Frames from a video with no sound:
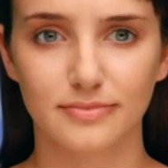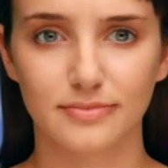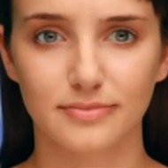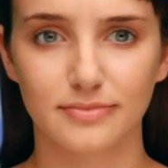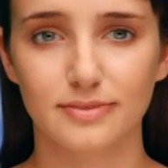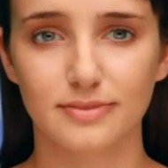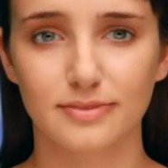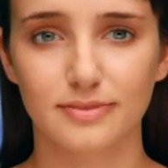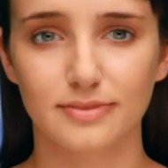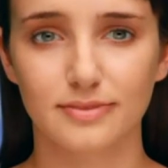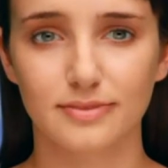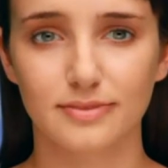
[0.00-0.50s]

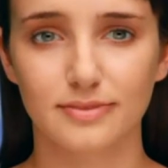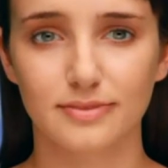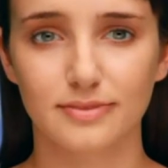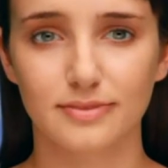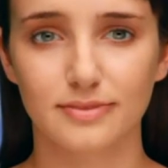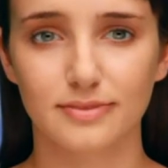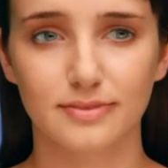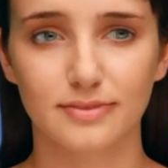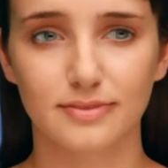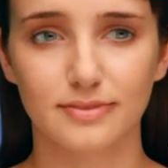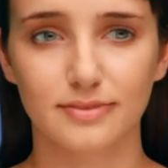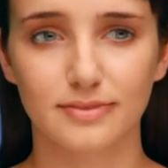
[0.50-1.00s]

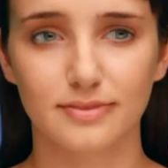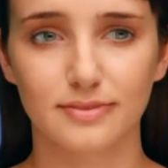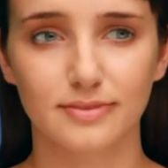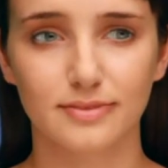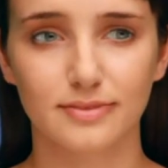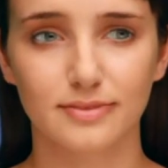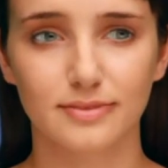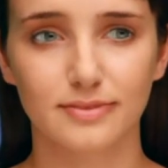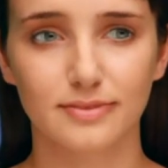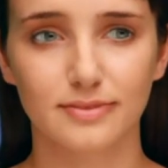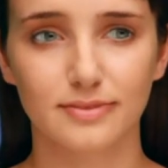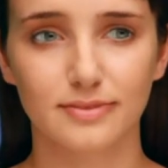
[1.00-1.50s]

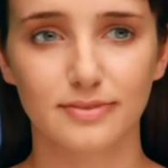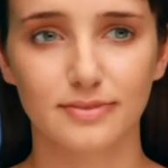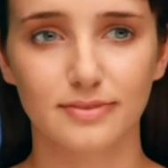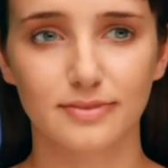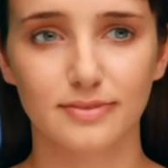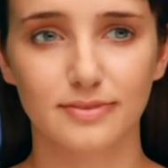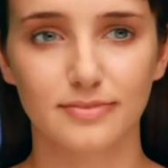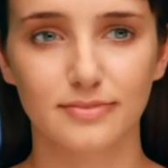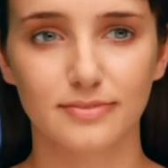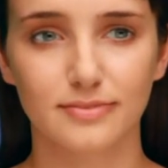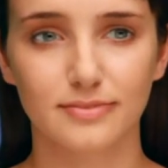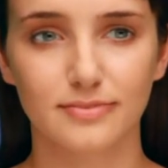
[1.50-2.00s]

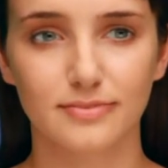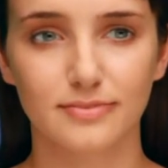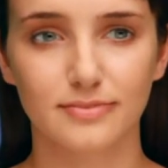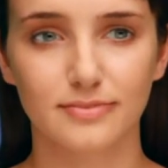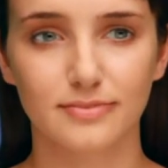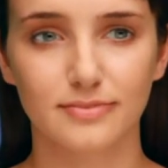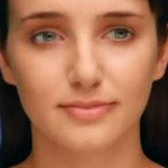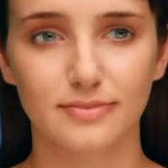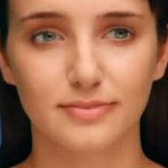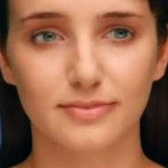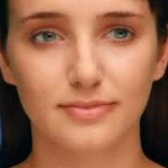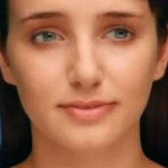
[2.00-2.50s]

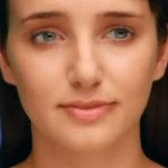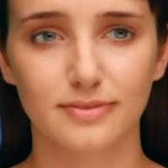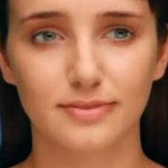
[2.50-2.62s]
(silent)